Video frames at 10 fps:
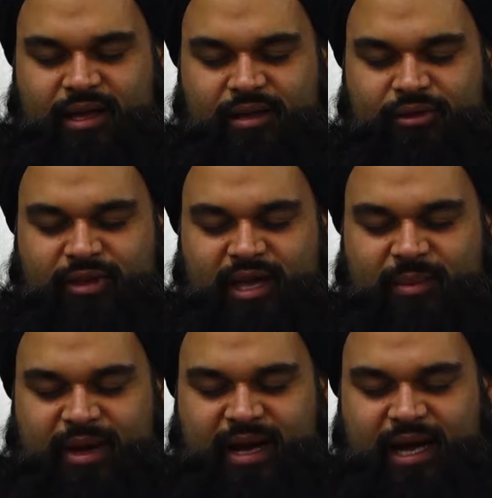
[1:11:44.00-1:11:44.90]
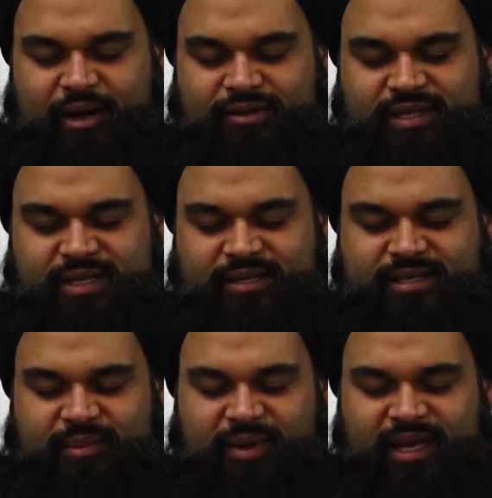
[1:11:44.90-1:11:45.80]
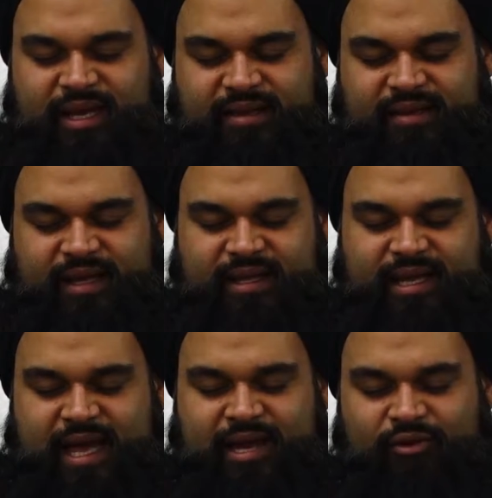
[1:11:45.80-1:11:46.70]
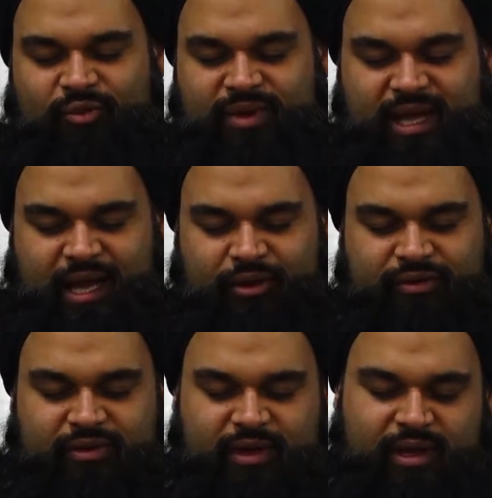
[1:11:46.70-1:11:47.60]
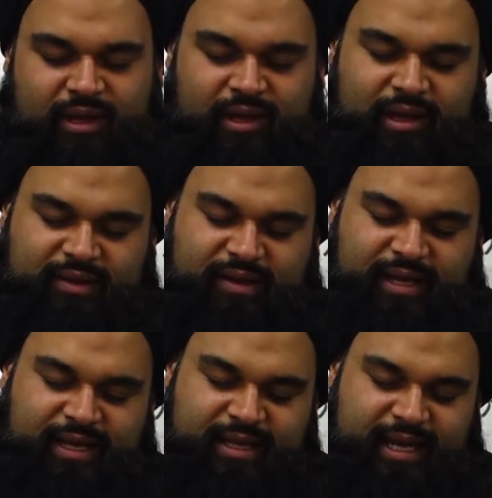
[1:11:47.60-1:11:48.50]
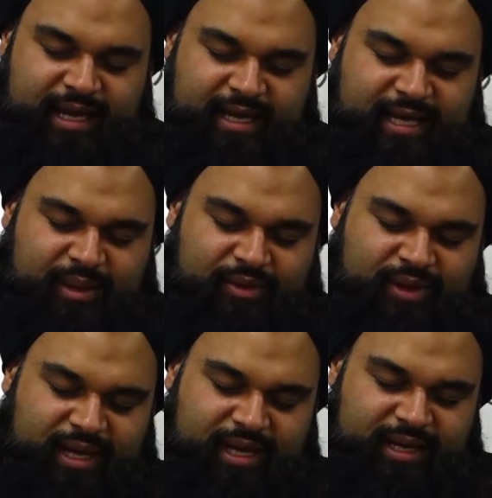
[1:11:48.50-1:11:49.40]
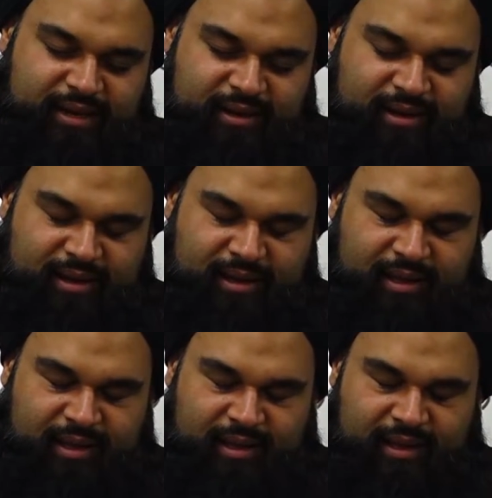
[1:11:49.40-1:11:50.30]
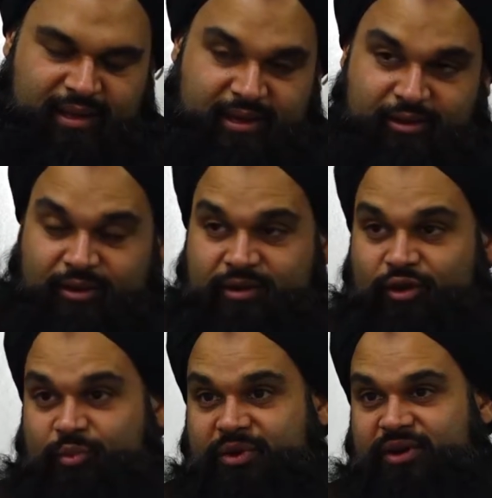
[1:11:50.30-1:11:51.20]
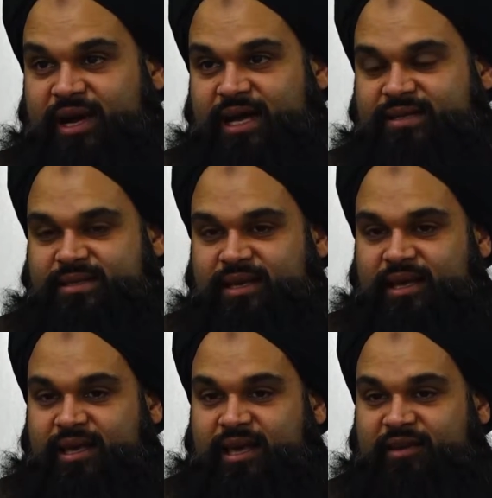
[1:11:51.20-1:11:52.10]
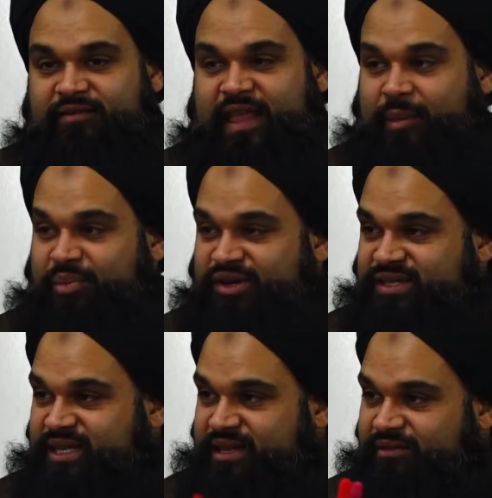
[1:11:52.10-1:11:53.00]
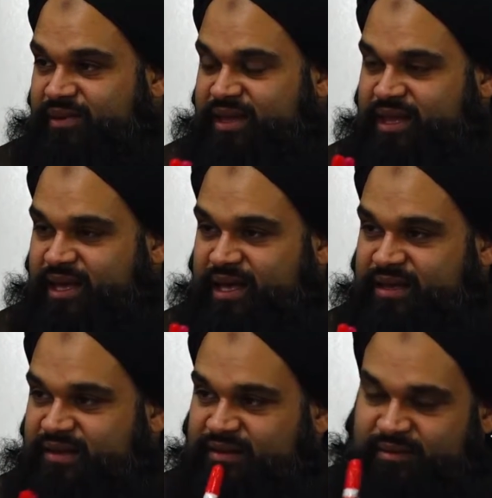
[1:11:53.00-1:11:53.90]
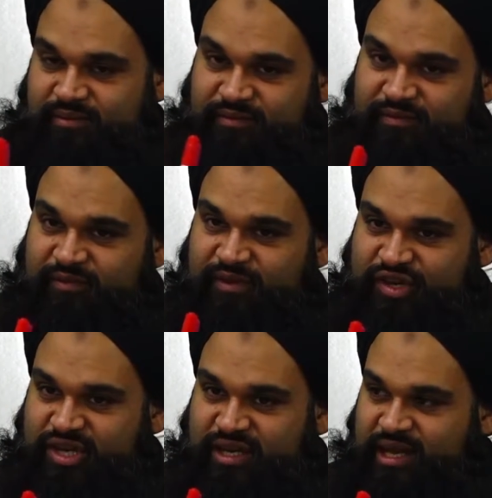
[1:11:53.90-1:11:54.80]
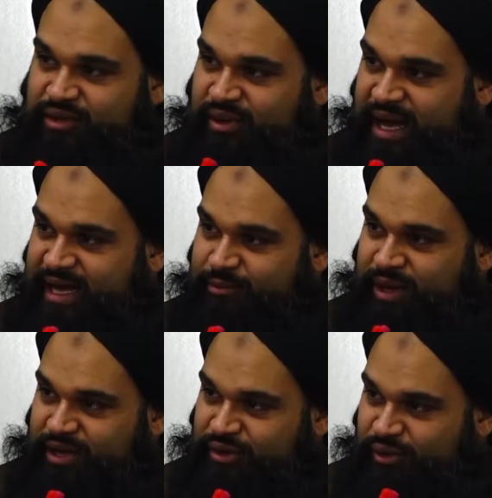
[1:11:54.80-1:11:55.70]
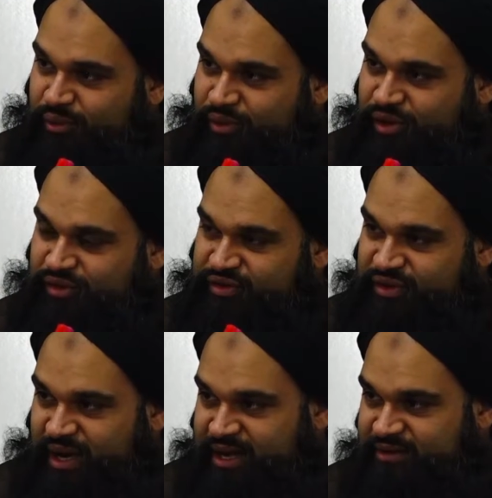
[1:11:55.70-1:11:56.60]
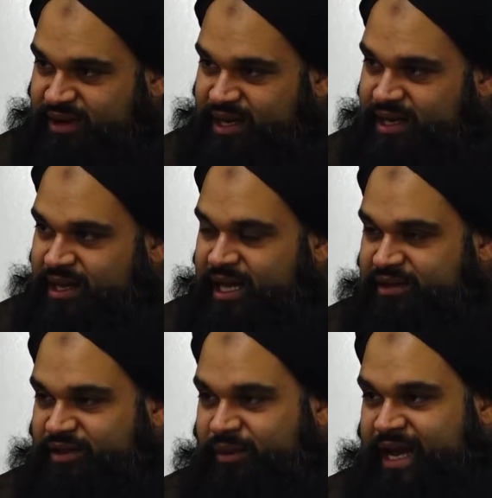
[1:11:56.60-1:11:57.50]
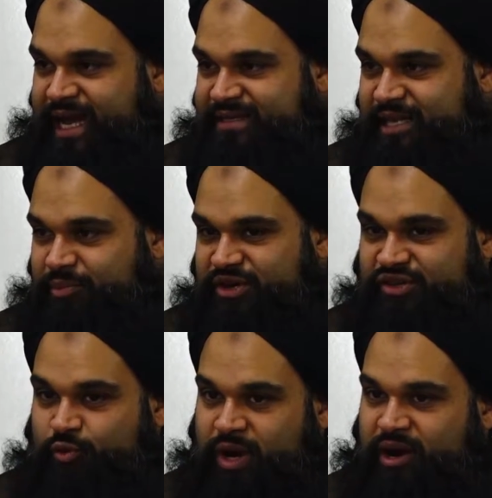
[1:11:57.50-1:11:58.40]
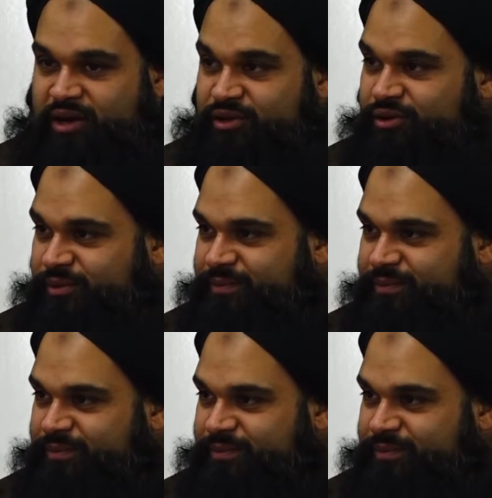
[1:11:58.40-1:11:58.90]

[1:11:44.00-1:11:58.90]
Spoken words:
You think about a house and there's somebody inside the dining room in the house, sitting at the dining table eating dinner. Now you open your eyes. If that person in this vision that you had while you were closed your eyes, right? If someone asked that person, where are you?